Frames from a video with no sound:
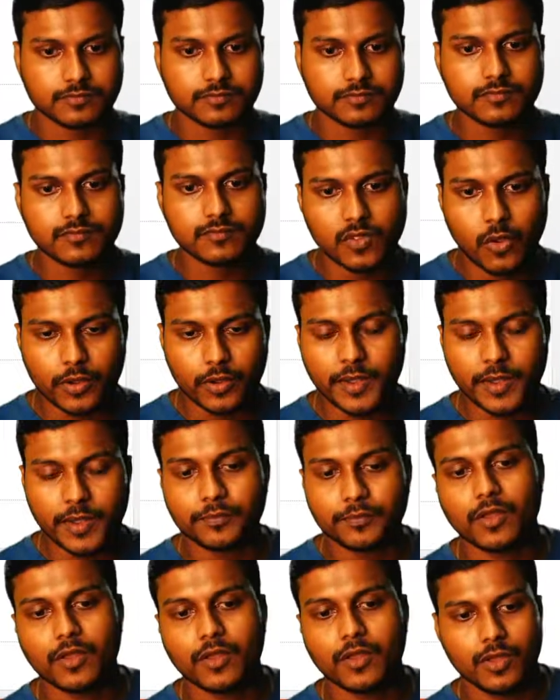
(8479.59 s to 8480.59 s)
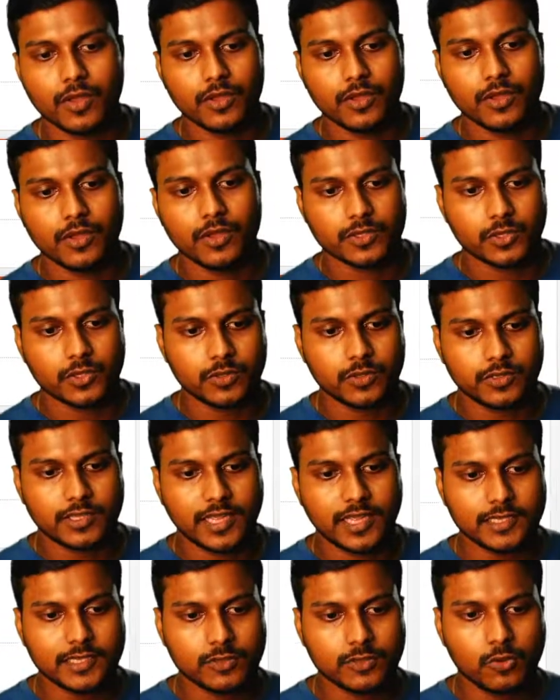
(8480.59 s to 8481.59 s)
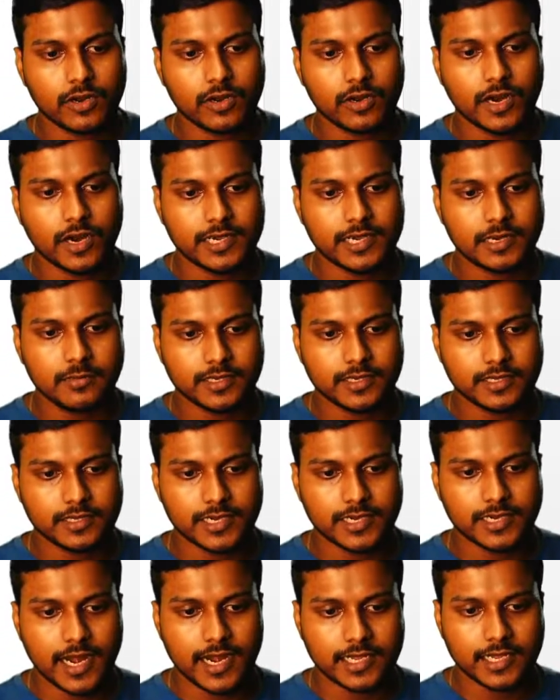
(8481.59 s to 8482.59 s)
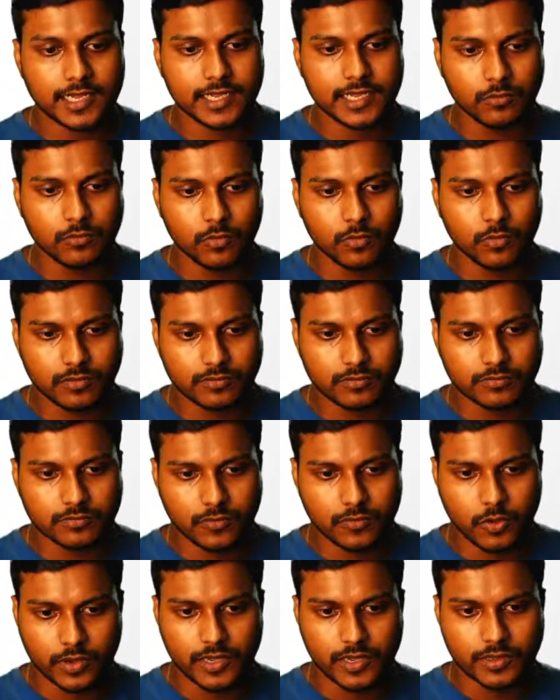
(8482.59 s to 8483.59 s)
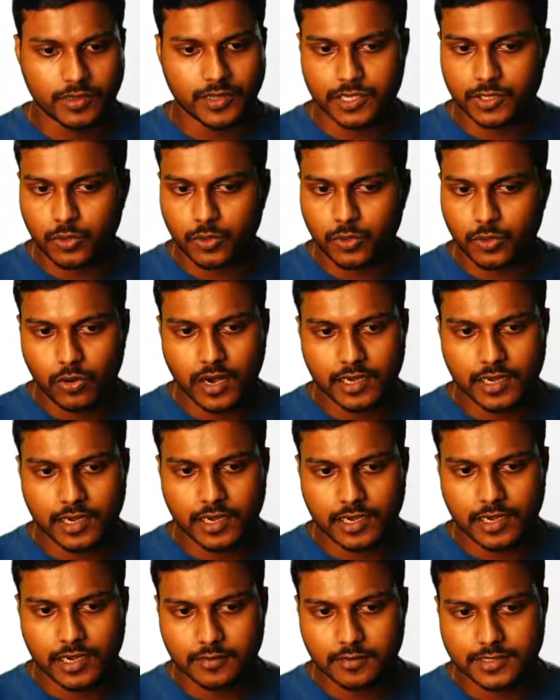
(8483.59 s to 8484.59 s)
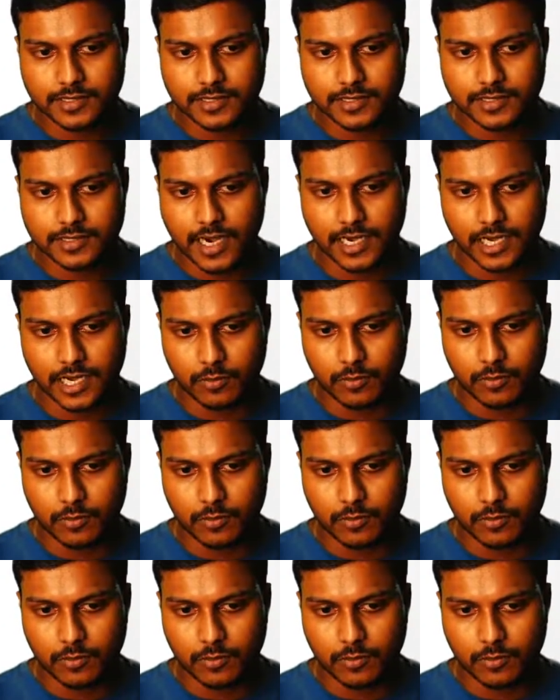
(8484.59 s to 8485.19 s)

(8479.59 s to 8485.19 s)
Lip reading: Okay, so there is no country based shading anymore. Okay, there is no country based shading anymore.